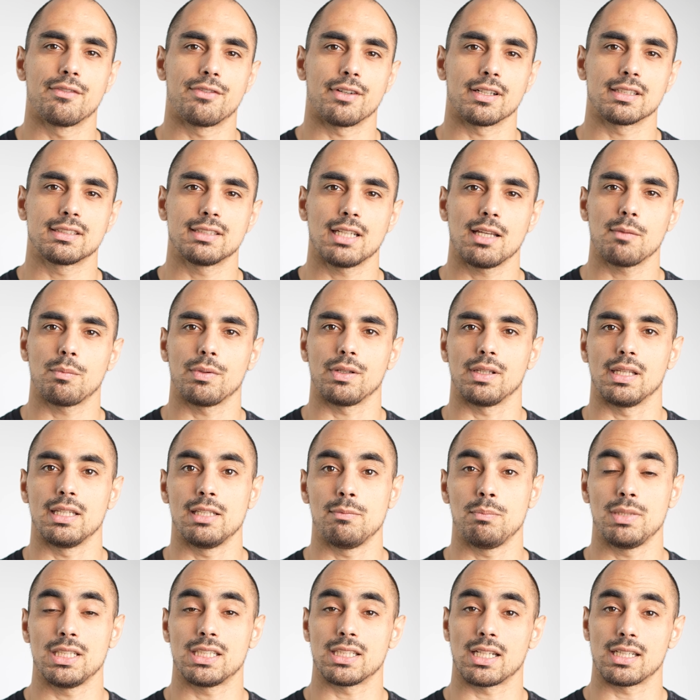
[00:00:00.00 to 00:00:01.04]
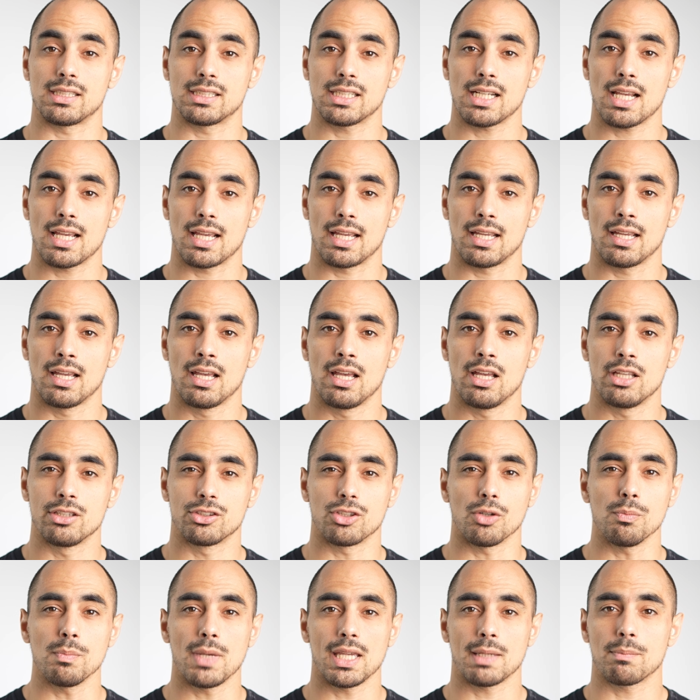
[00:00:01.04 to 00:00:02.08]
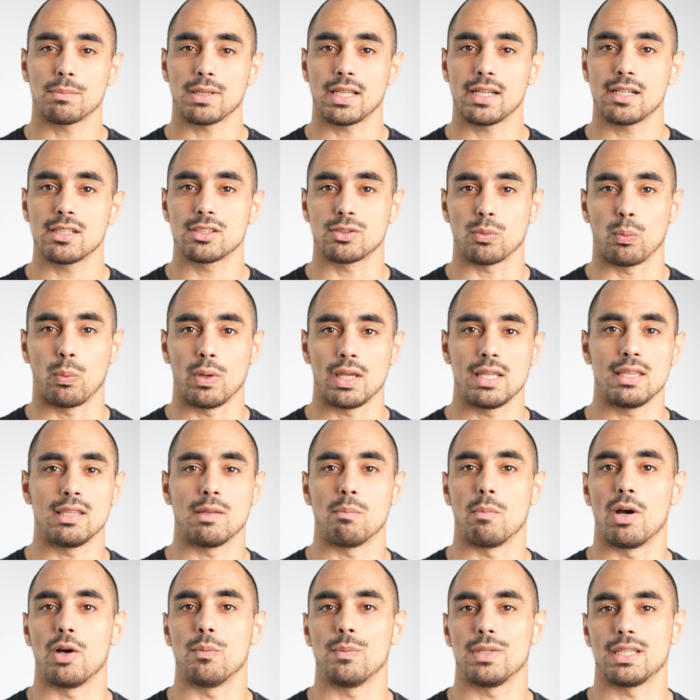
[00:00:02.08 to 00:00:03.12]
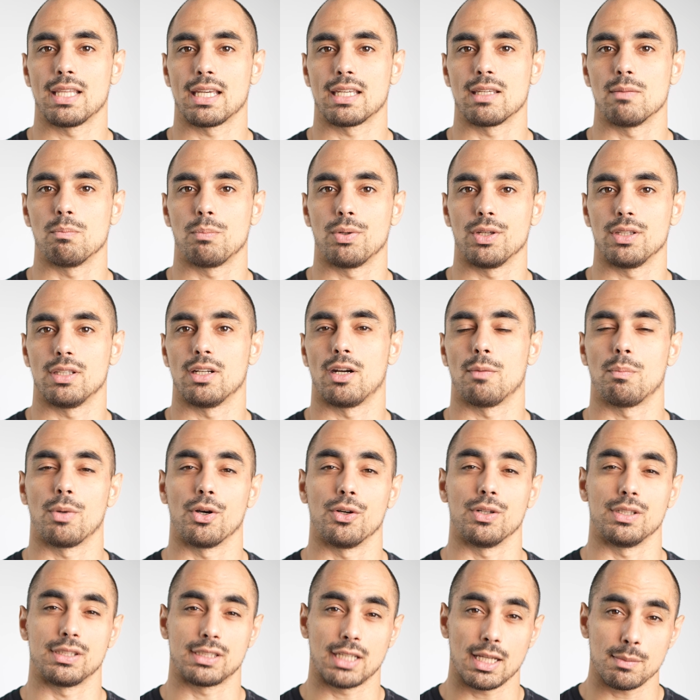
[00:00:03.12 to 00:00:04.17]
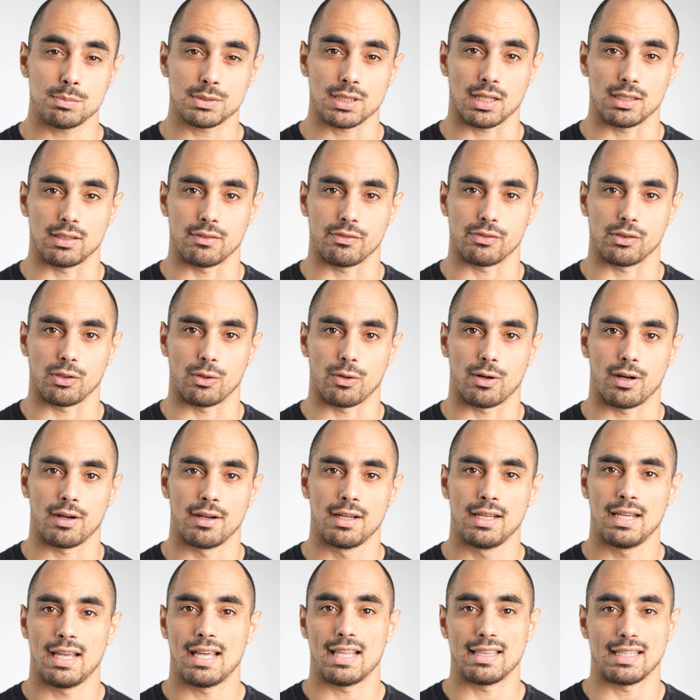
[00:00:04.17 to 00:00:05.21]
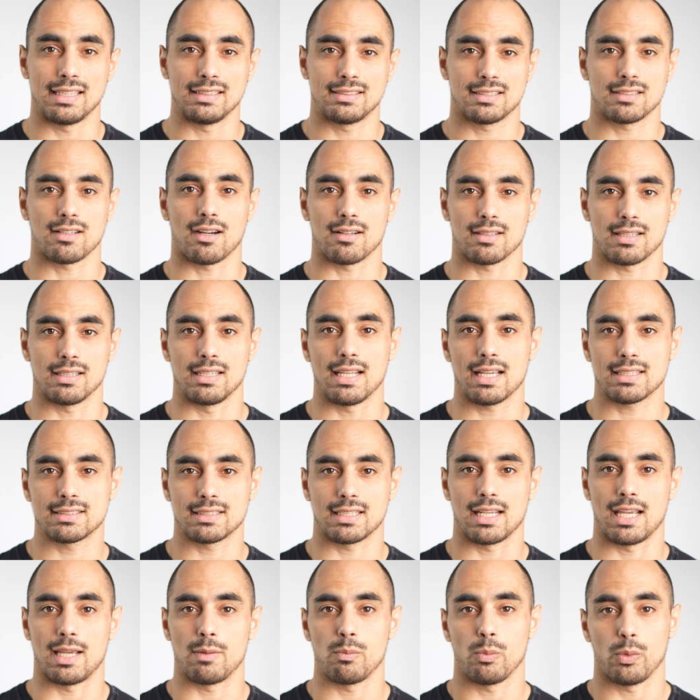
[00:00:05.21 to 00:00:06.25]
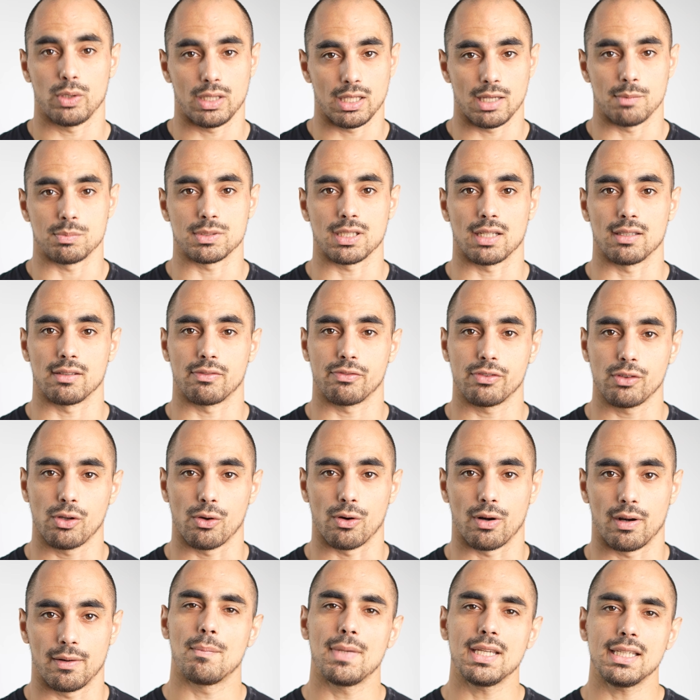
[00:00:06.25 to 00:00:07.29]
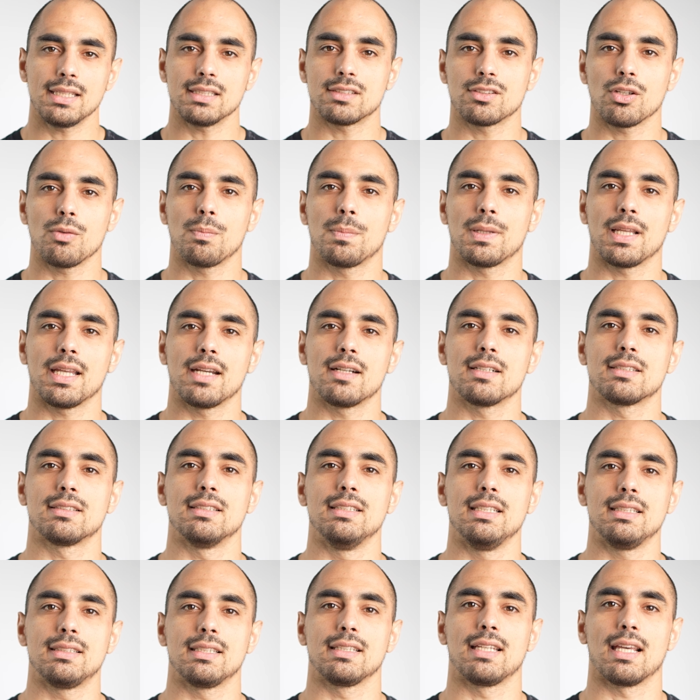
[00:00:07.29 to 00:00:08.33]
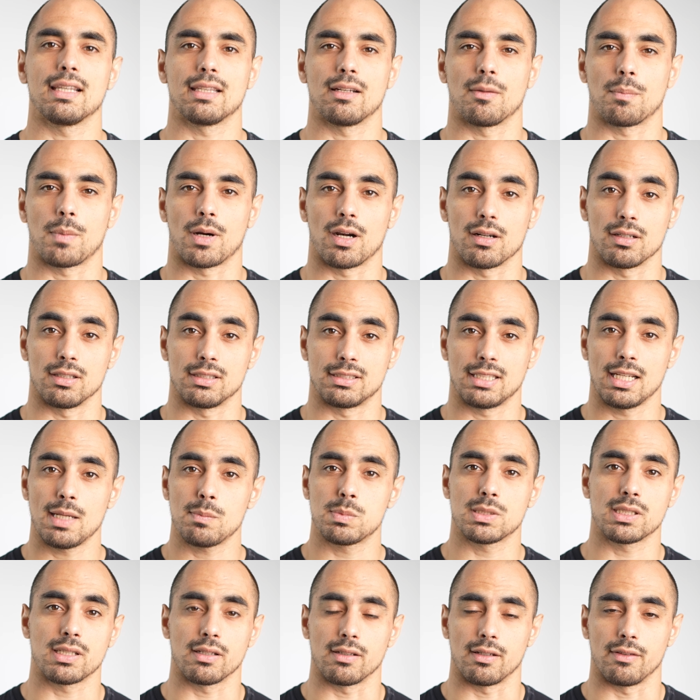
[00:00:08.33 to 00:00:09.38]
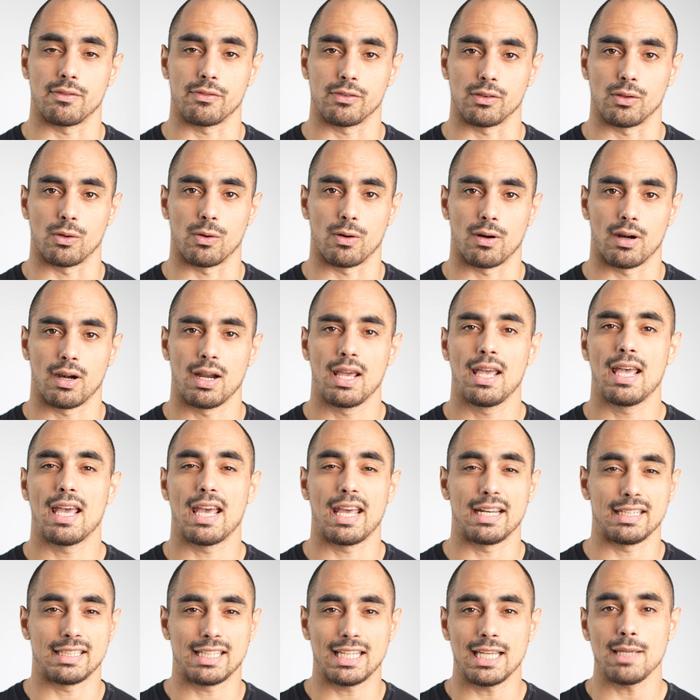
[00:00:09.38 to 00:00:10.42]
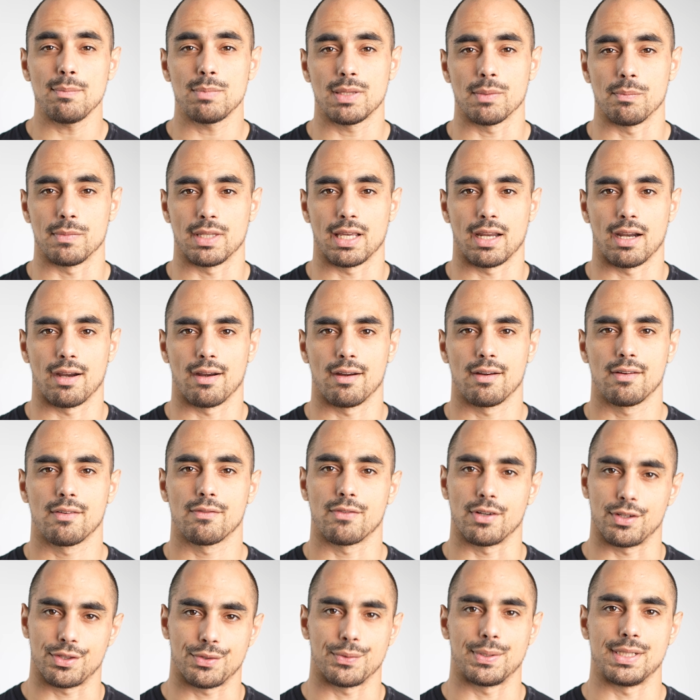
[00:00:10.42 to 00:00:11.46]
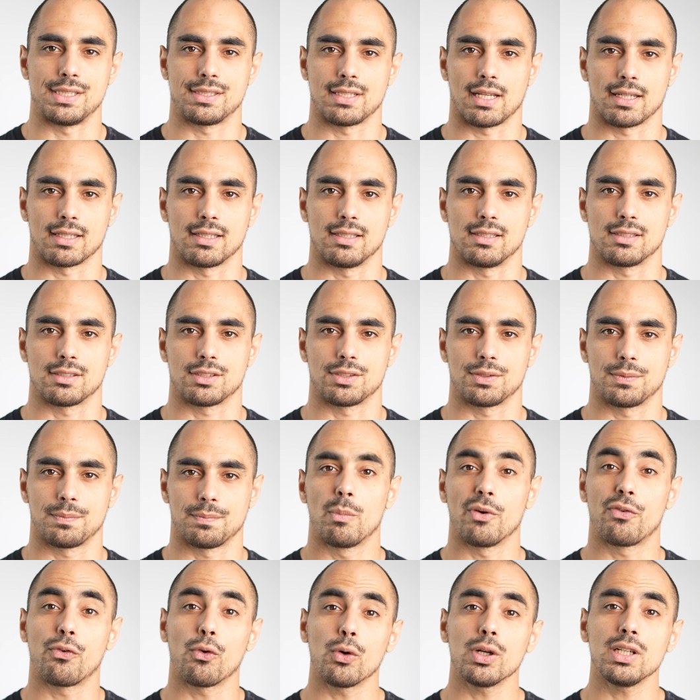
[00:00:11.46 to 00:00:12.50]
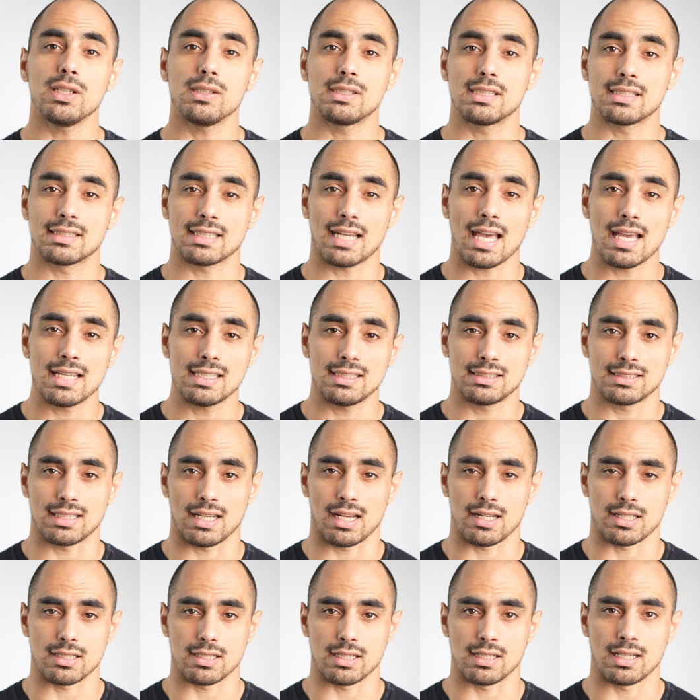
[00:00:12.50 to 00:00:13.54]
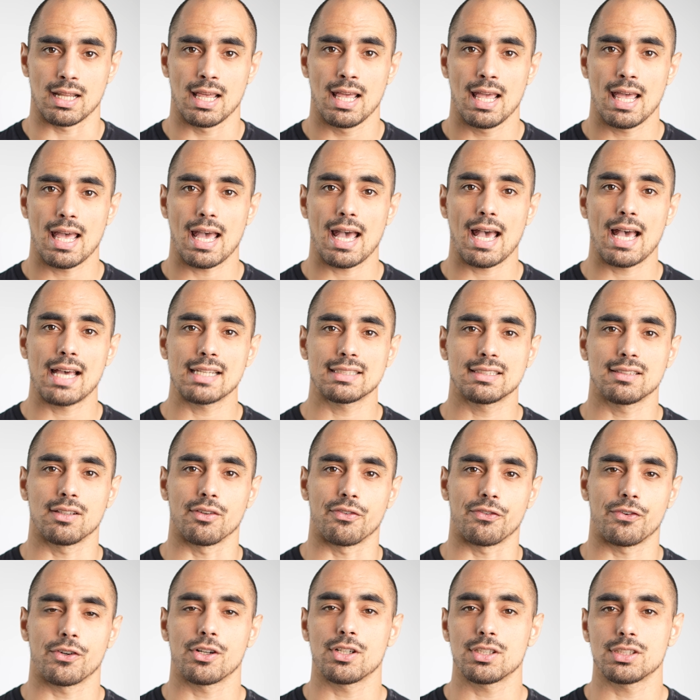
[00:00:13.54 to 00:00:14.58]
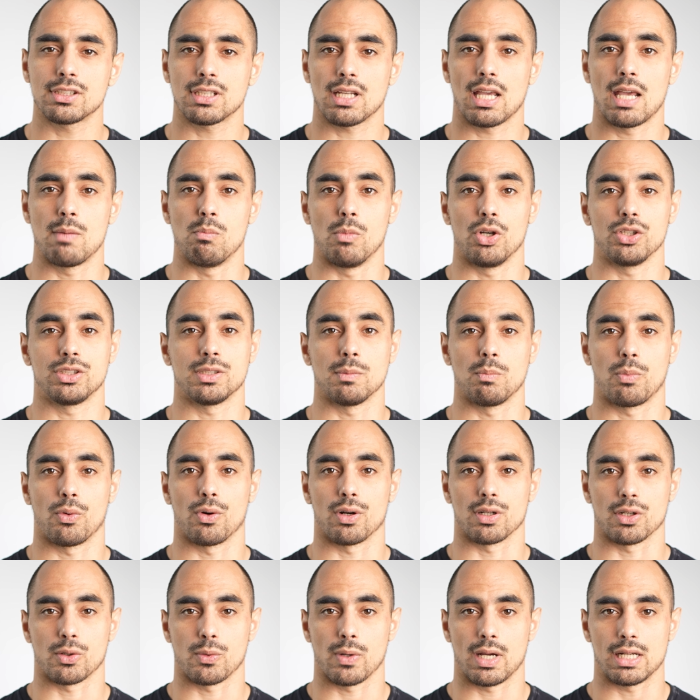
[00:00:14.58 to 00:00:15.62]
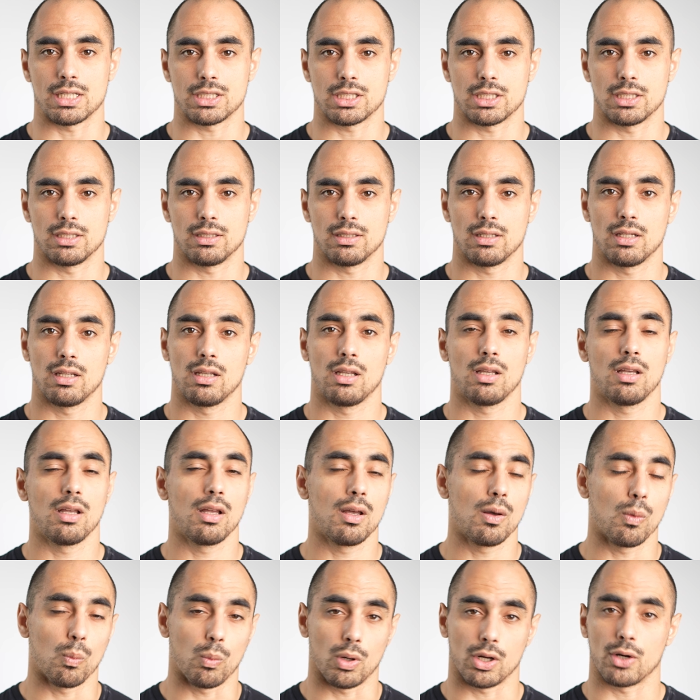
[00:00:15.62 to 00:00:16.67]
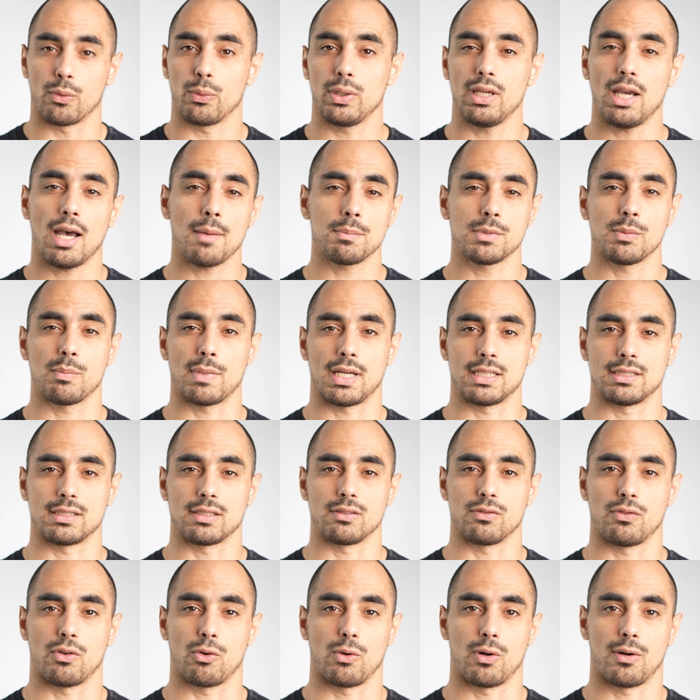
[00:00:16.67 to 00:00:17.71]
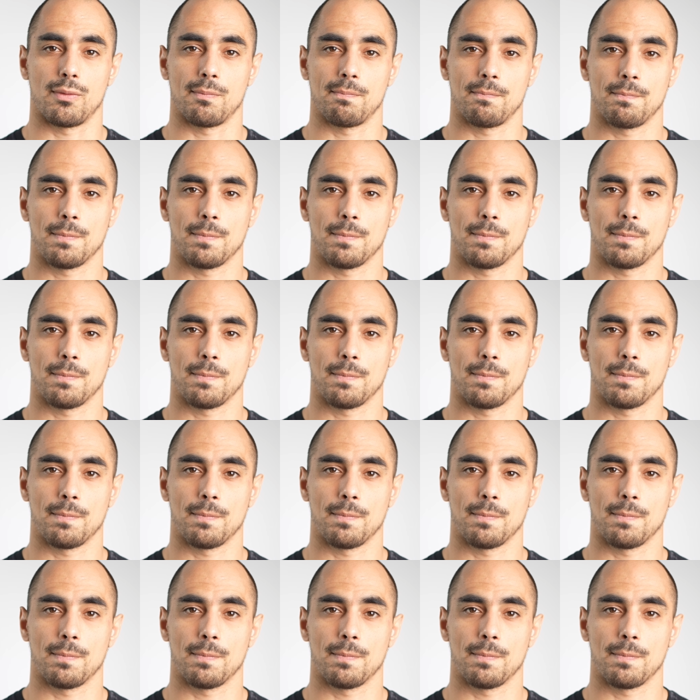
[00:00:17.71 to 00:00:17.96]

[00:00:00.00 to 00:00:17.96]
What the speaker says: For example, in BJJ, don't make players win the moment they can put their opponent's hips on the floor and then start the next game with hips on the floor. Make it so players need to get their partner's hips to the floor and keep them there for 3 seconds. Before you design a session, ask the first and most important question: what are we optimizing for?